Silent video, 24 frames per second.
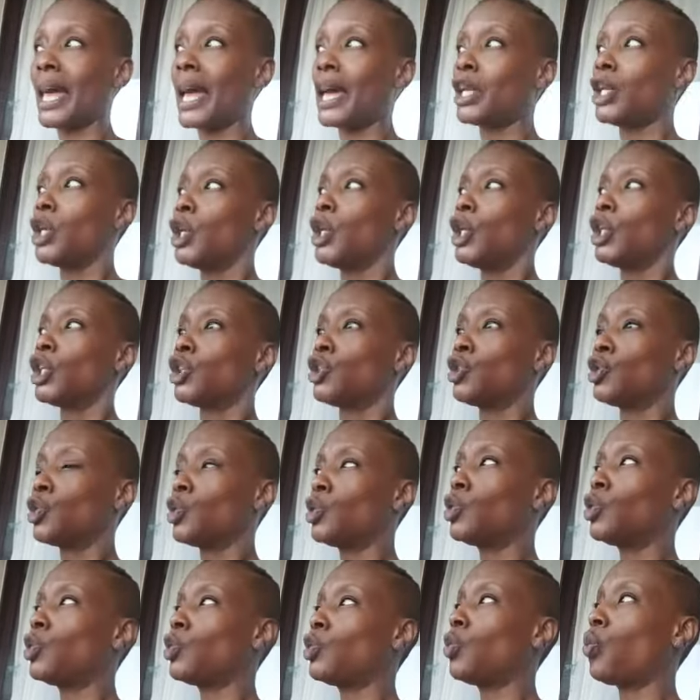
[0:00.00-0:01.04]
that
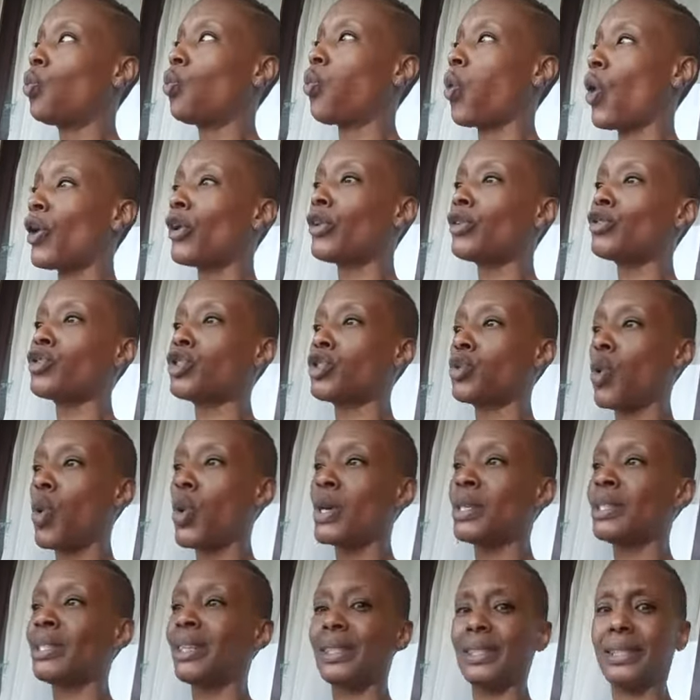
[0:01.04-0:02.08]
you work
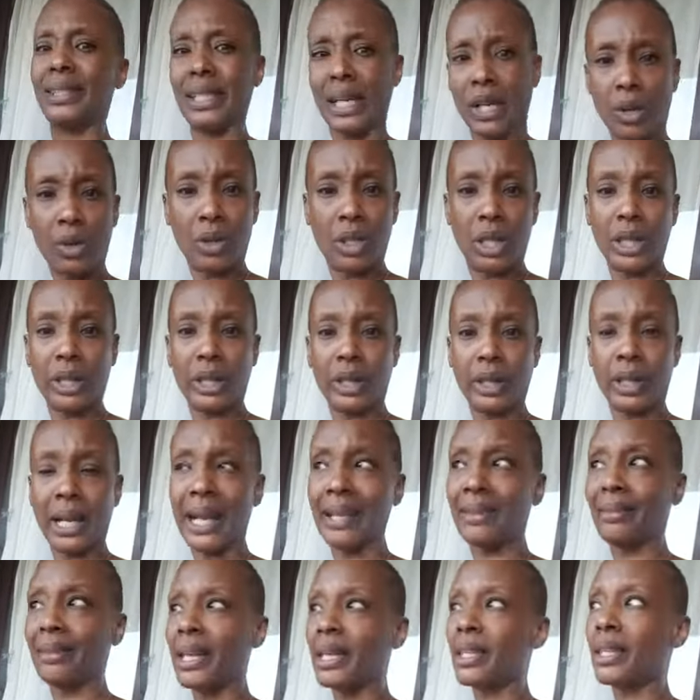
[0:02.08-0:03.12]
towards adulthood. I
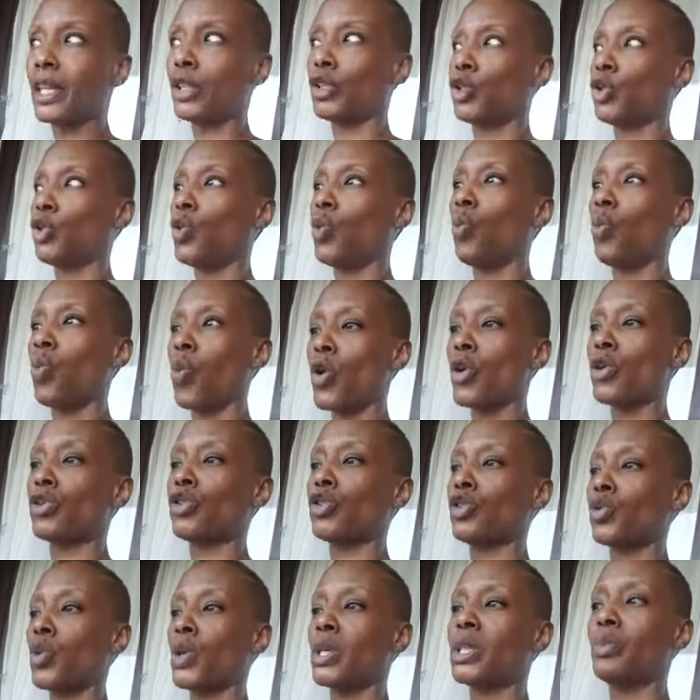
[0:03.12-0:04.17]
think that you work
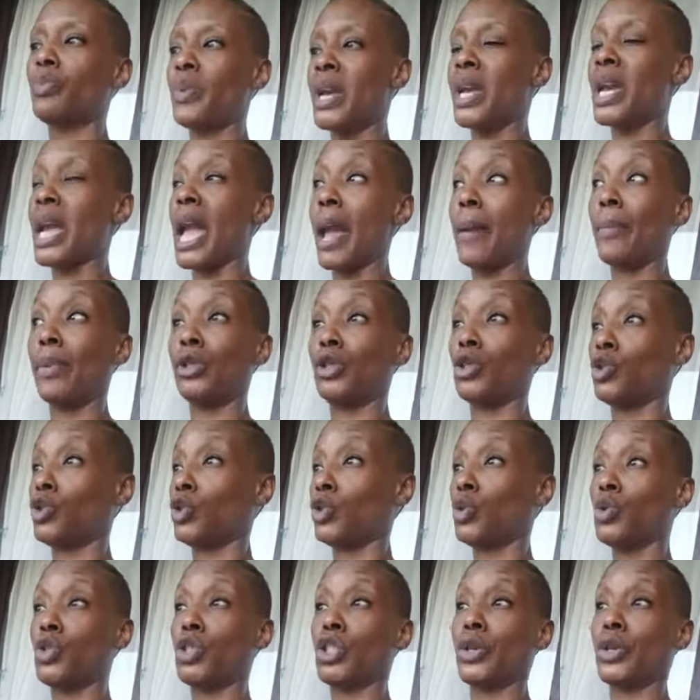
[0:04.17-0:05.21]
towards being able to
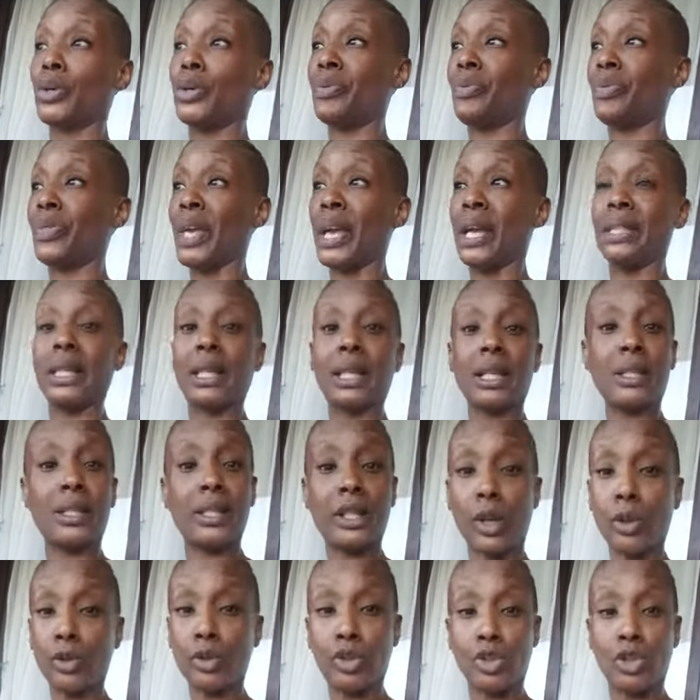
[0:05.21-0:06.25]
do certain things that
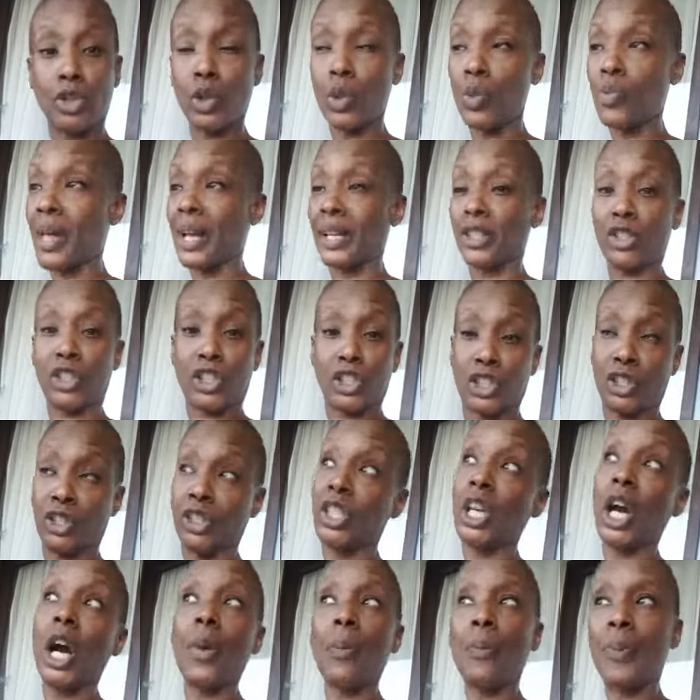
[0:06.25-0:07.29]
adults do that
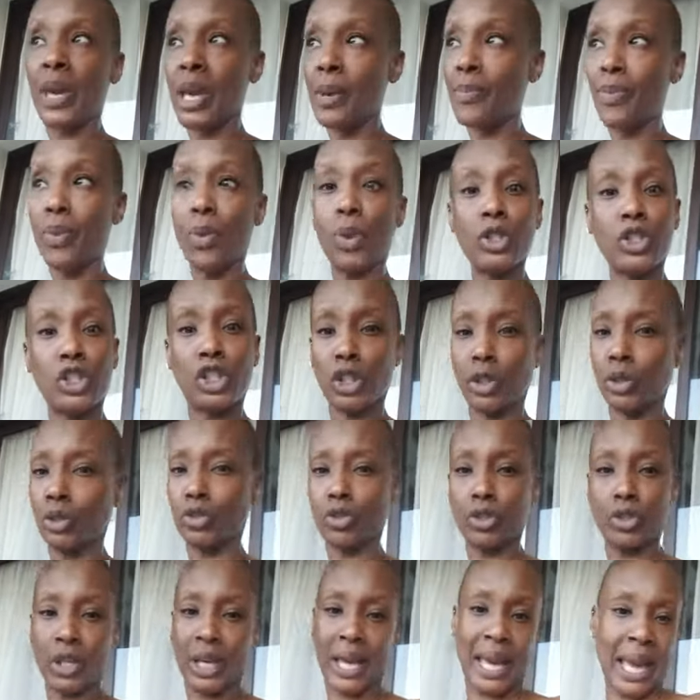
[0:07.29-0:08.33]
young people or
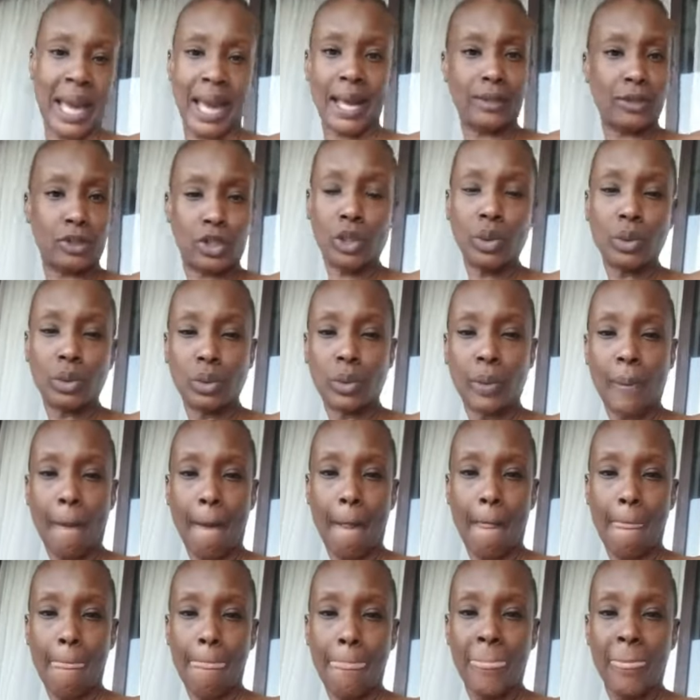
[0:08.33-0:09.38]
children can't do.
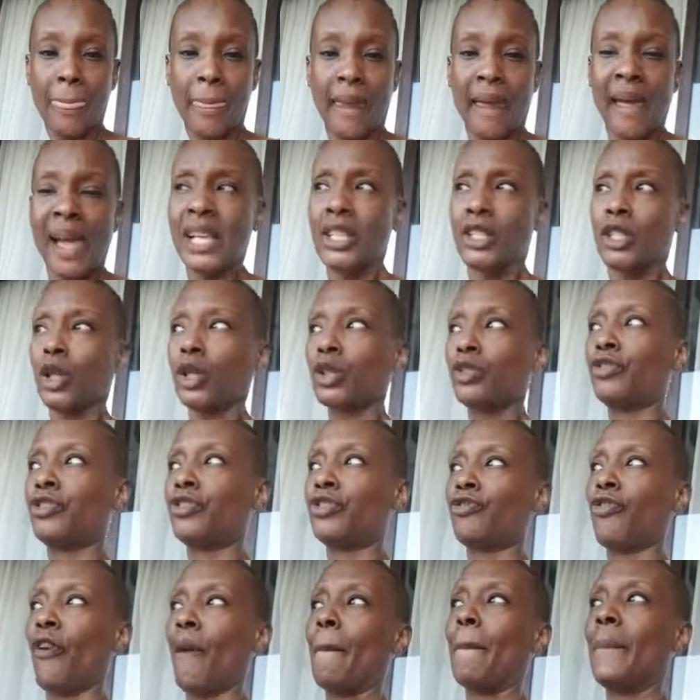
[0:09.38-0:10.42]
So
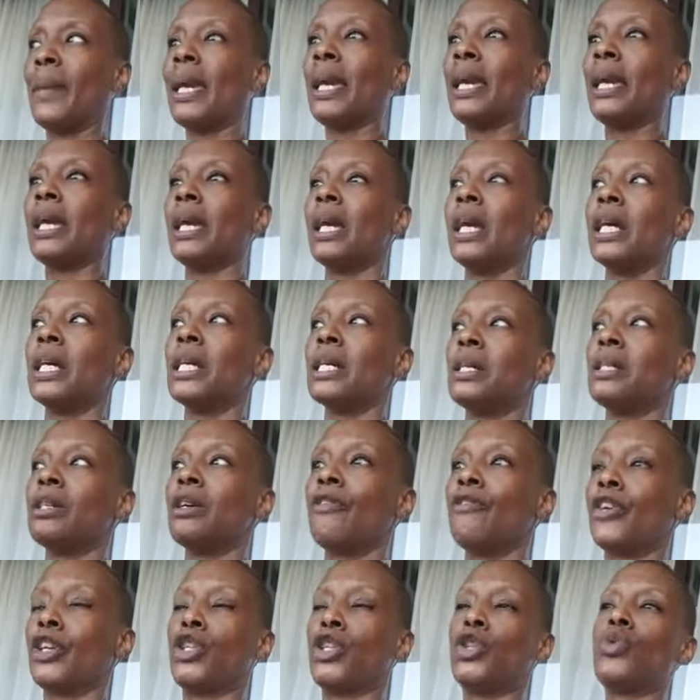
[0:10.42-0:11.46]
for me,
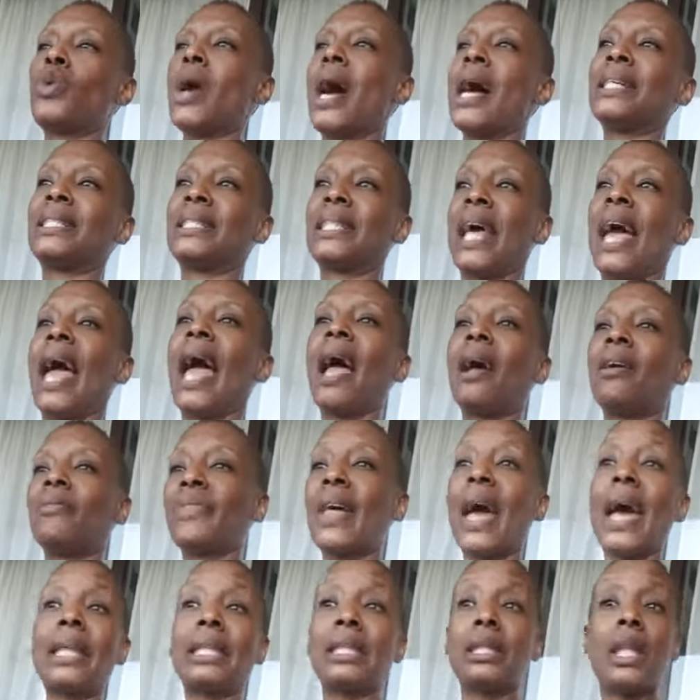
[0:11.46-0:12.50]
for you guys to have
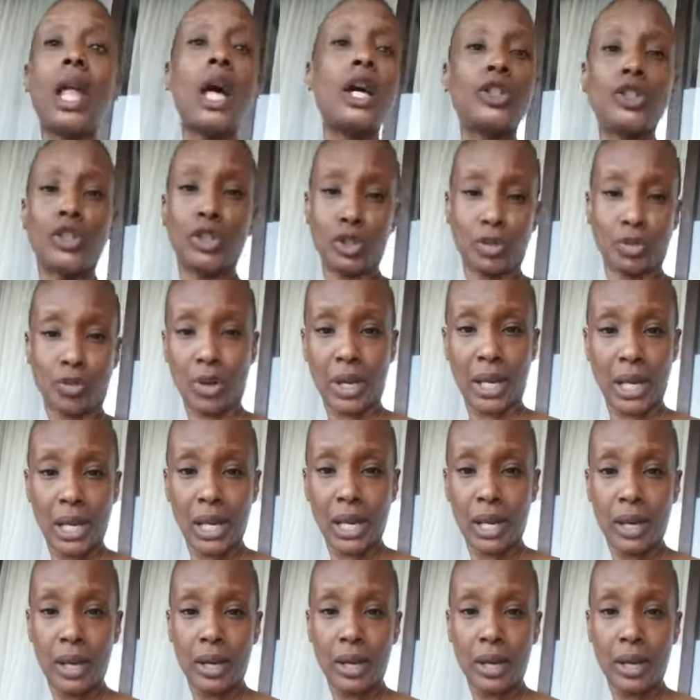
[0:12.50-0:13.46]
that luxury